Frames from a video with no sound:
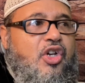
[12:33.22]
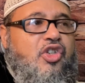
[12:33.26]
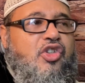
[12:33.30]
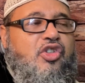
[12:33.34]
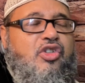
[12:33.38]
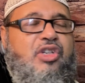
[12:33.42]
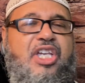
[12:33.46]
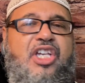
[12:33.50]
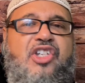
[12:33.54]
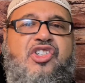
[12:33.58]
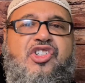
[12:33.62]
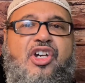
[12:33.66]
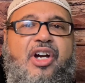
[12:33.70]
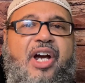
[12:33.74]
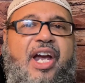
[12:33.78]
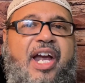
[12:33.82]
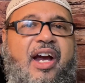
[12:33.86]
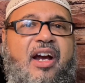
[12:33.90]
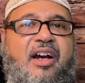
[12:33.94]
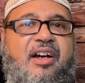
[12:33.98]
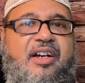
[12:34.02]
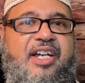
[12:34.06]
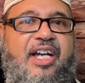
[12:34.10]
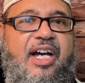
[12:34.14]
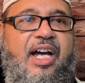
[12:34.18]
get your
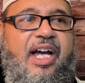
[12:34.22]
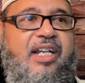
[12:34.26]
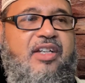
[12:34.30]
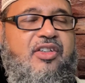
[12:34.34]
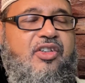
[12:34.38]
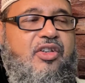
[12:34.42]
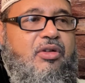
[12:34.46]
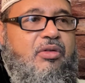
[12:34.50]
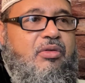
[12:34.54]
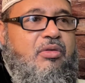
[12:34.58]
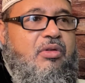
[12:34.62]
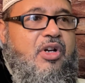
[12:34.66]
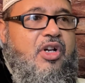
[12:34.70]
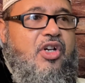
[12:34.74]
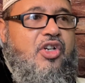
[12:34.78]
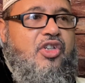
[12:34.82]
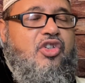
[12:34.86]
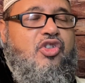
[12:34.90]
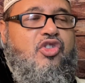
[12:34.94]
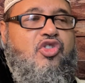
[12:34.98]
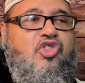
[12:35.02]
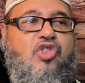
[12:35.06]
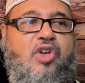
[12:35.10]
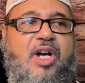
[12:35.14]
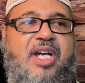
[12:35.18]
hair cut, you
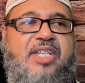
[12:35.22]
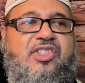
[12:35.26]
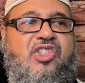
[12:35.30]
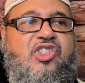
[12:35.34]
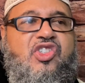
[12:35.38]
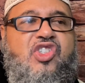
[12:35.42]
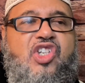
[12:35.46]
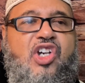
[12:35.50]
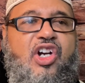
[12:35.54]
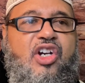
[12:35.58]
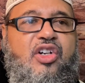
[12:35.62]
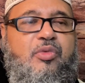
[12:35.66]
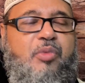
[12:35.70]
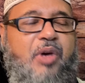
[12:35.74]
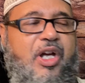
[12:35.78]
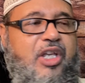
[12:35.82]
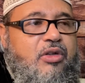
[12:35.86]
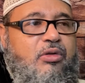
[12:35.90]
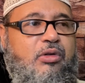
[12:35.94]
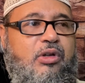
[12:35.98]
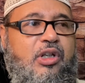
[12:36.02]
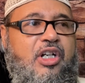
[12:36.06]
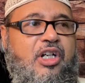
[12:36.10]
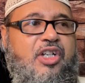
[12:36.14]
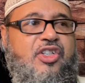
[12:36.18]
dress a certain way,
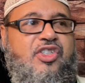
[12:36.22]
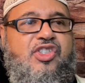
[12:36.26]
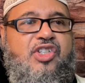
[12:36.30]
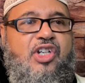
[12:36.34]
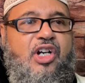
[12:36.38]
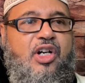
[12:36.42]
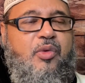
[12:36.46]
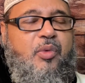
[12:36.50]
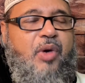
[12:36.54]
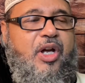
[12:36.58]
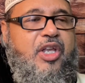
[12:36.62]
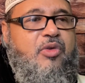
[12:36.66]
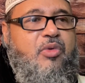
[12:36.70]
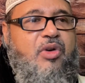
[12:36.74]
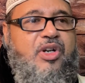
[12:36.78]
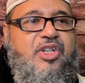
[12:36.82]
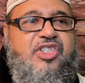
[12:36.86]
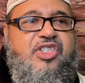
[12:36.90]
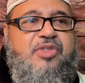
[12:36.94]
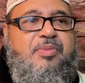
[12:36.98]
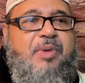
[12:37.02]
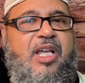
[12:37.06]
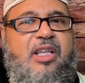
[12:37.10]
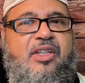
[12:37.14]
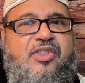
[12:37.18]
you look a certain way, you want to
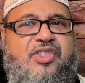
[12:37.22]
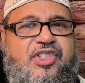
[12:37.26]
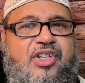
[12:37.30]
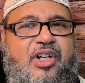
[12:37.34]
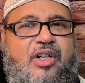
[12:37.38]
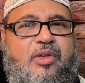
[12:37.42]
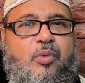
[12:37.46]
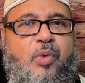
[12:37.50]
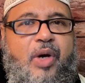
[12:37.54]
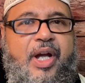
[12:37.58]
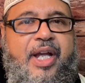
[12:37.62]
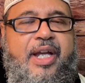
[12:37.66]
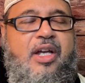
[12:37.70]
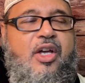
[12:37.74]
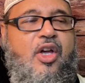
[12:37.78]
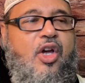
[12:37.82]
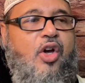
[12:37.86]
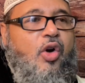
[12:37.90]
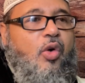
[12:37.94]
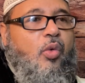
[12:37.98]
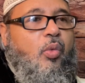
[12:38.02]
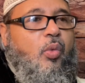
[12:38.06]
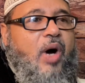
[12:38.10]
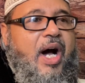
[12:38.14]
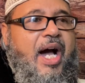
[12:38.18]
smell a certain way.
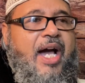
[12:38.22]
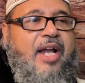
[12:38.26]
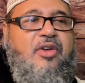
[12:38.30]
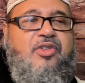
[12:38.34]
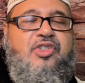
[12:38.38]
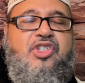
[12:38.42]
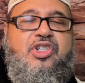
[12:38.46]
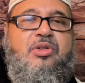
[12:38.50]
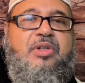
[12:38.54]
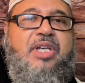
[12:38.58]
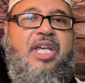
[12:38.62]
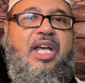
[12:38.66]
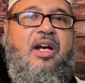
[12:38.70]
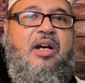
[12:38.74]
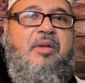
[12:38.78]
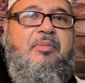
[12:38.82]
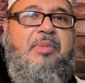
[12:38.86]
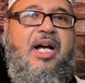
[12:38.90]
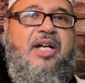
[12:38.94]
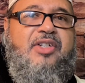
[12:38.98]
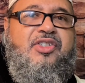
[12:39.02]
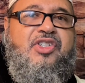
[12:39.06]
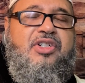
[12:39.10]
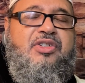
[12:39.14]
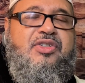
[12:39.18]
Why don't you care
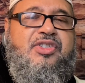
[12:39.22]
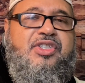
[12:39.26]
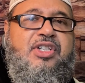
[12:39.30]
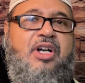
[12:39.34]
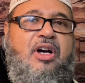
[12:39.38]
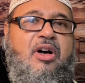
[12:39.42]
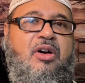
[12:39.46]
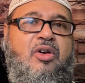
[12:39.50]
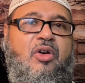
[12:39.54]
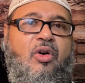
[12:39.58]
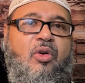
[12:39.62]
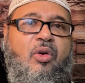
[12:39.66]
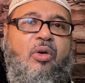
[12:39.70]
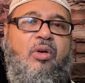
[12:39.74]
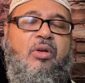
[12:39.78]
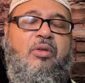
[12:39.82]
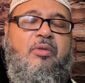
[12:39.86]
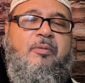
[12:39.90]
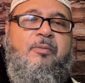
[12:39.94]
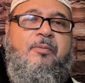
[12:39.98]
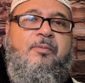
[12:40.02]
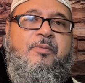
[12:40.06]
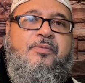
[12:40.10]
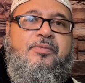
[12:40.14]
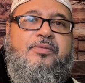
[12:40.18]
about your soul?
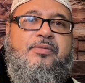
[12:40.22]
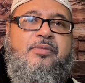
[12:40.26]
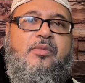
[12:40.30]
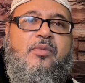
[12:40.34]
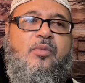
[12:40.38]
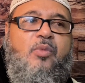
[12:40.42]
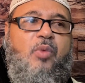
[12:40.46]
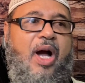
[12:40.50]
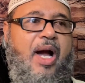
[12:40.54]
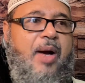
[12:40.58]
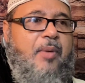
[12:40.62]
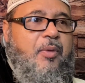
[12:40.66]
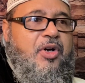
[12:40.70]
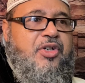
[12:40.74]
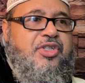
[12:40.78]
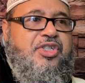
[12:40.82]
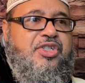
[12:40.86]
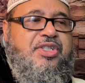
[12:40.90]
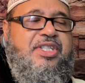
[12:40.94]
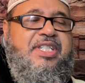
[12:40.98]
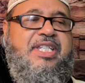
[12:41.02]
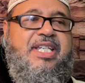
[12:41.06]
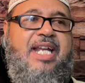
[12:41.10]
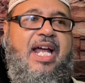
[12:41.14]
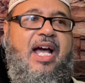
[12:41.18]
Why won't you
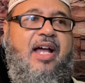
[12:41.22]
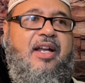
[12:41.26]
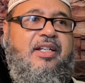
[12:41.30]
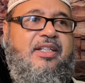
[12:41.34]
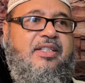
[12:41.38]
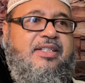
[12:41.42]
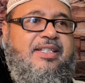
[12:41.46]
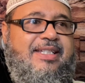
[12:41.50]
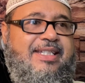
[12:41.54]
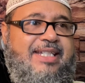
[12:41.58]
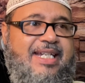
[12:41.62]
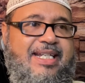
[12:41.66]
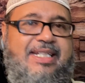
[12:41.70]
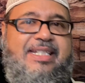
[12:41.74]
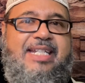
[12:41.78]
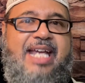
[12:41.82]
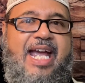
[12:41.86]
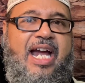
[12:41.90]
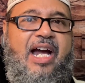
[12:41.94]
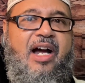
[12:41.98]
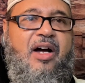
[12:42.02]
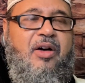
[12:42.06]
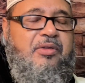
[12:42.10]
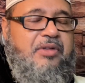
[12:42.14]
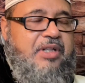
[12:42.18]
sit
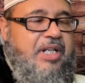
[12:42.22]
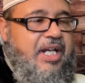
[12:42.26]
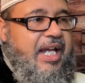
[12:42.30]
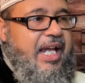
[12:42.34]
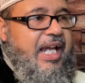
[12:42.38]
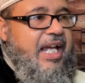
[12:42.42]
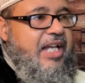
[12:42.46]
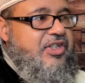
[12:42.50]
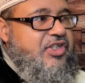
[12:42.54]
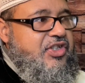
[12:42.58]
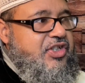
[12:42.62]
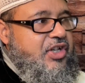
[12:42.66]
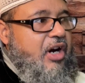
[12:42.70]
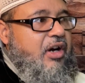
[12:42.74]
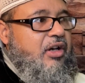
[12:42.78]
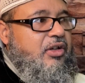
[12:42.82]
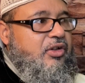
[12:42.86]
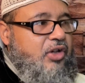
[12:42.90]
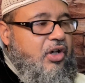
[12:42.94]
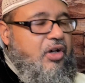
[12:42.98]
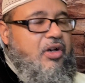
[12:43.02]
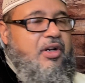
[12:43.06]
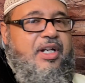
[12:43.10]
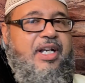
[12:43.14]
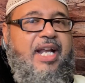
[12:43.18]
down and start
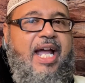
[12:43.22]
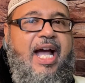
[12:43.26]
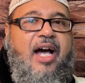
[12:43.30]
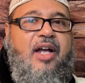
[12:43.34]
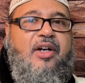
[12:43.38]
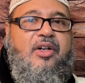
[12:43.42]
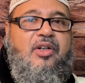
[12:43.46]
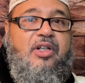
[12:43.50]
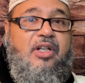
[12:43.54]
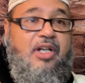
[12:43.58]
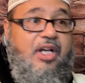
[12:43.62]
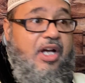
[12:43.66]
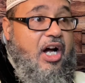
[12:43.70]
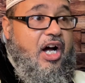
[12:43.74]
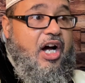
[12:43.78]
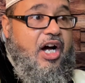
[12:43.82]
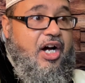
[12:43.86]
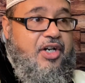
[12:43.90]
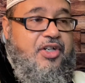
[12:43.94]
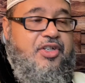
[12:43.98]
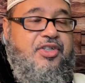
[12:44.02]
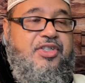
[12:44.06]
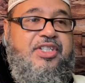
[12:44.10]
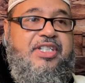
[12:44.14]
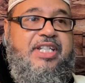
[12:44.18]
learning how to
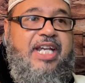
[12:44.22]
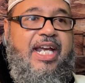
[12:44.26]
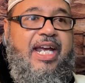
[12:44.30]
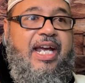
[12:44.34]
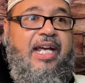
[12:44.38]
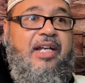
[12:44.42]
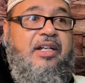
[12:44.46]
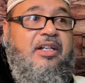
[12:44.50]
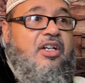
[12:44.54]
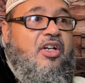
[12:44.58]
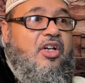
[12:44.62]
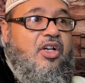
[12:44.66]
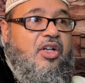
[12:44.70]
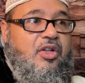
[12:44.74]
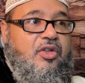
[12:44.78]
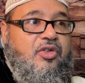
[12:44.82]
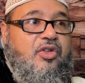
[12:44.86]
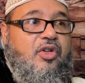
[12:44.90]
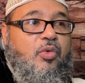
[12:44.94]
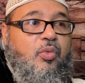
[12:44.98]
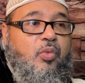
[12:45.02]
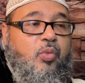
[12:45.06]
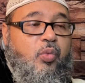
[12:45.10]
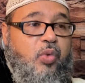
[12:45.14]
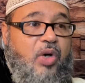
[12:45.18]
understand
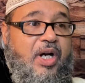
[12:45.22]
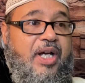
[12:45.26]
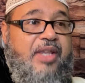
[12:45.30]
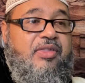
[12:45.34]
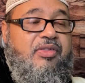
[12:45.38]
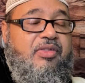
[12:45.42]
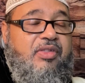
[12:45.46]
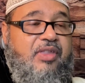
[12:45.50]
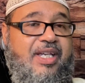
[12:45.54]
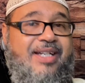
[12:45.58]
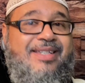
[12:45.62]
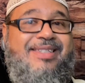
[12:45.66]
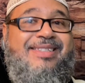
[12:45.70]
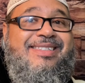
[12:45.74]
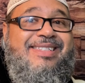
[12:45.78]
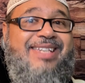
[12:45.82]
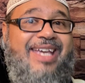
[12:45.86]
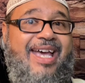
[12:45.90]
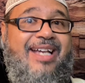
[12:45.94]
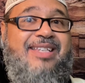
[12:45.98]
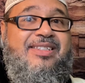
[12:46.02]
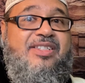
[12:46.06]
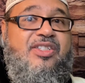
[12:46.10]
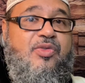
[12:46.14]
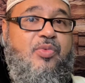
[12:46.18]
what this
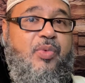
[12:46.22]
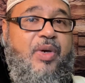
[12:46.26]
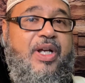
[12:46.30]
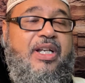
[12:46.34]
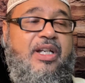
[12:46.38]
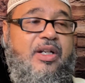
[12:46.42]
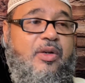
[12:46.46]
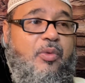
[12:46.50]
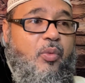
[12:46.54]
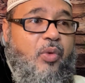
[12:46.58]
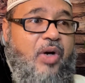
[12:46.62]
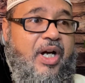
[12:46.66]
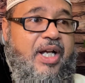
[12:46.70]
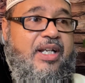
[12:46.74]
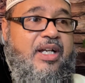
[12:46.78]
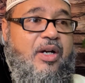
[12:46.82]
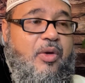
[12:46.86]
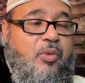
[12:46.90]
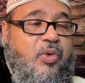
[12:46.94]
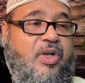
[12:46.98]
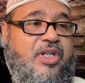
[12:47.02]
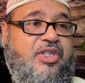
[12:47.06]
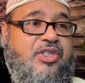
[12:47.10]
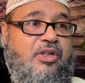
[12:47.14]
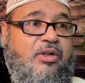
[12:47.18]
text is written in and what
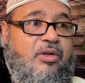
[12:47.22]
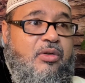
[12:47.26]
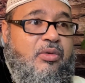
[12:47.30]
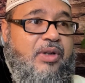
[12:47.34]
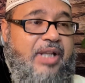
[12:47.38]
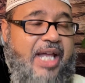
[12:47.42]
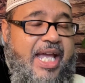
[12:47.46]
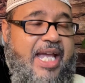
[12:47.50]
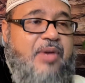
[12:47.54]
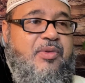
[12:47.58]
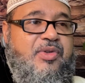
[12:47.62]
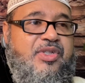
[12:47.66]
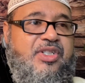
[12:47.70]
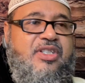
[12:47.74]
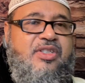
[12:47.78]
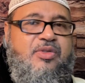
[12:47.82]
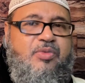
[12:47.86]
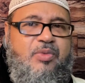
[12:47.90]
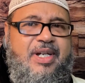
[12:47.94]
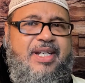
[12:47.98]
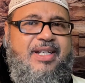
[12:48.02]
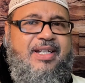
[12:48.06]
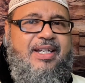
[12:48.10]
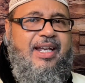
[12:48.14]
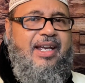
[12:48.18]
original language is
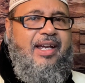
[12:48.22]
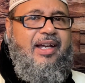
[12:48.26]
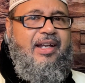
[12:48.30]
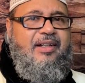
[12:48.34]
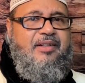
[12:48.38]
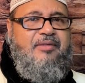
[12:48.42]
written in?